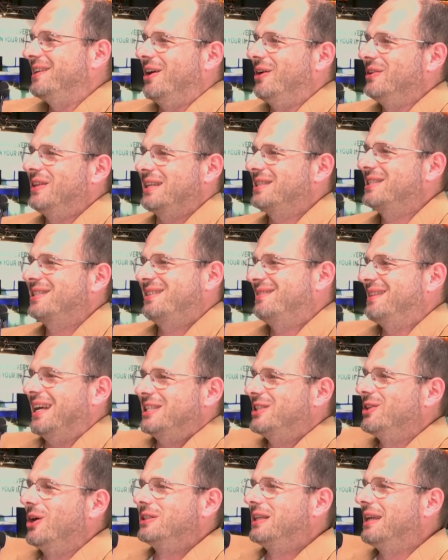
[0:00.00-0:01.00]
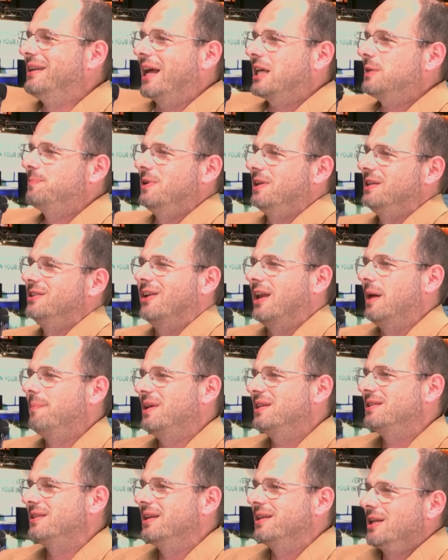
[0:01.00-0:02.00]
That's not the next $1 billion
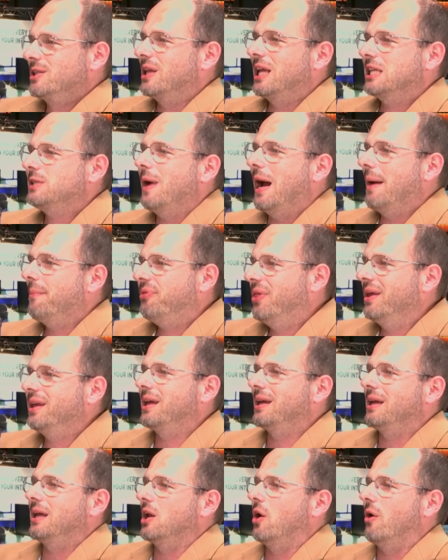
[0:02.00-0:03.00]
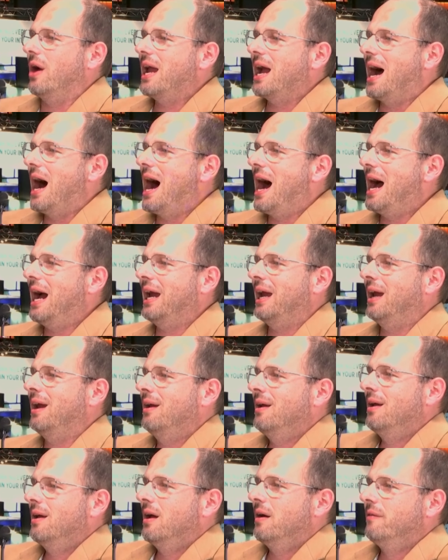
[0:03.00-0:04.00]
business. That's why I'm thinking, AI
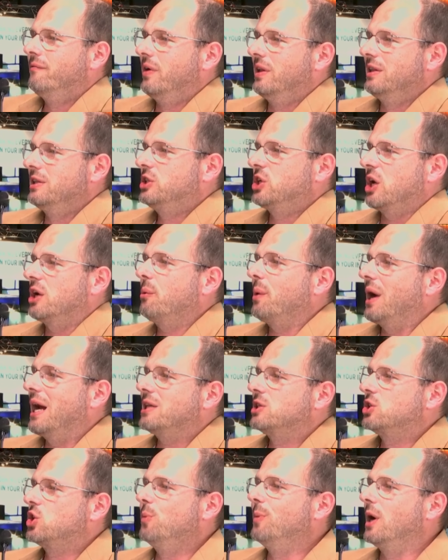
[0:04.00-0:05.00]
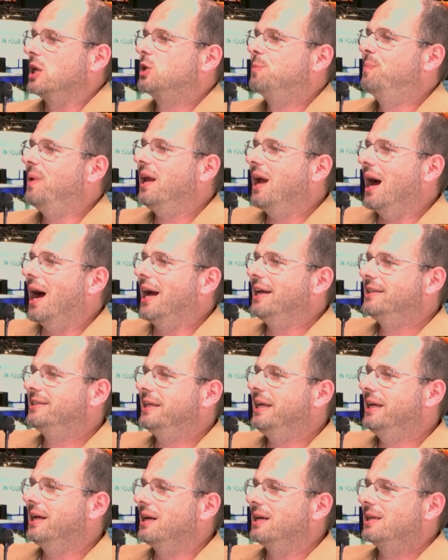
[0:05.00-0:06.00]
will generate so much bigger
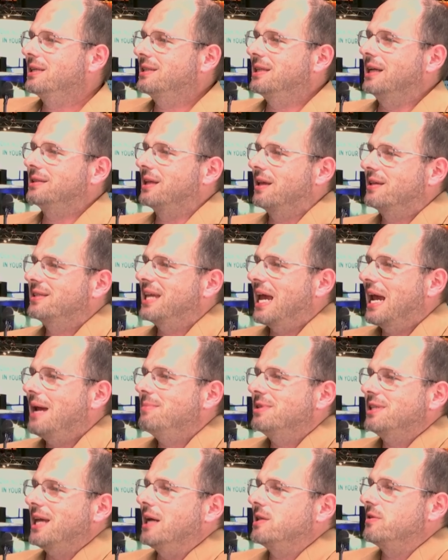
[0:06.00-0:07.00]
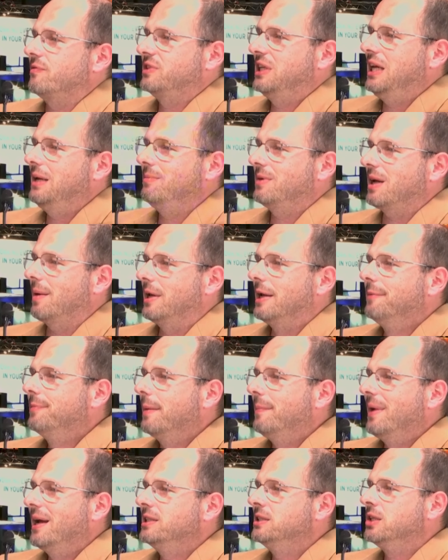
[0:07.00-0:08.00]
ideas that the same size of team can
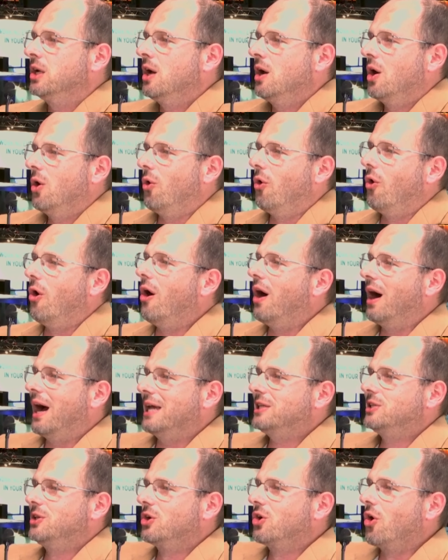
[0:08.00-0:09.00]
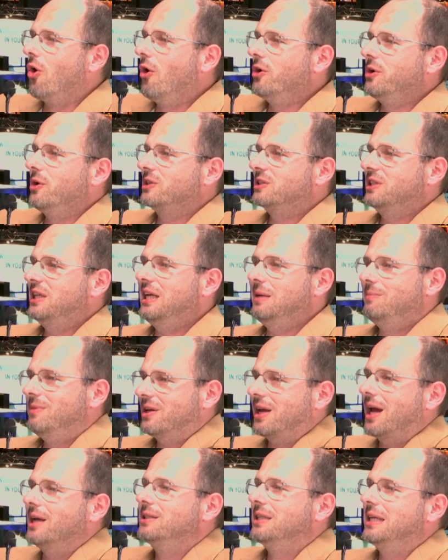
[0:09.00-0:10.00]
implement. Or as you grow your team, you
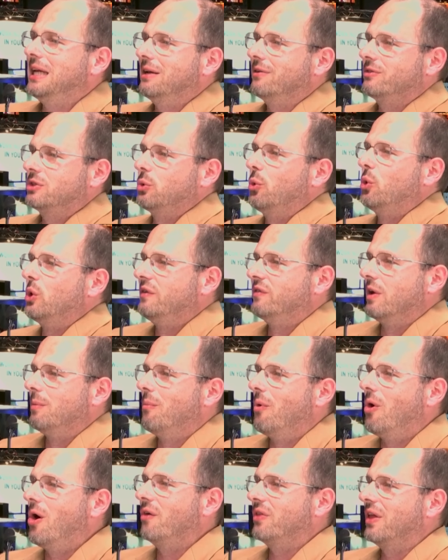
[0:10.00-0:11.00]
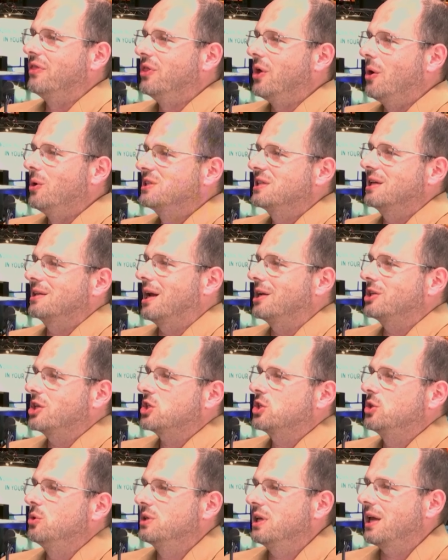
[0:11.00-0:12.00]
can do even more than those that are
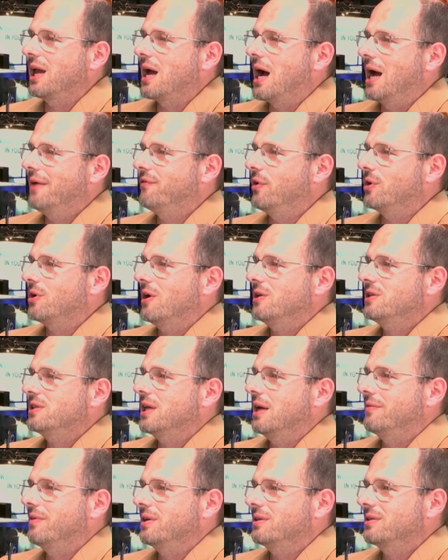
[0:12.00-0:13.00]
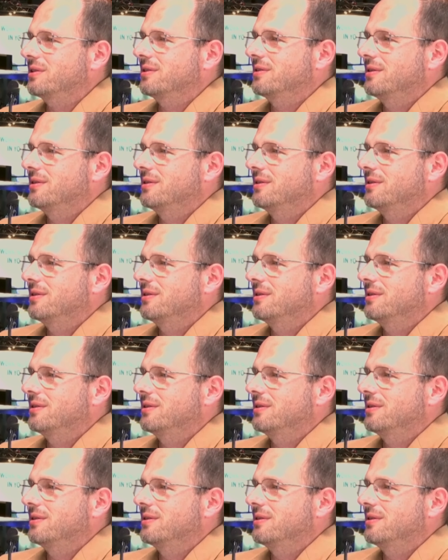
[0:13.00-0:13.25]
just using AI for cost savings.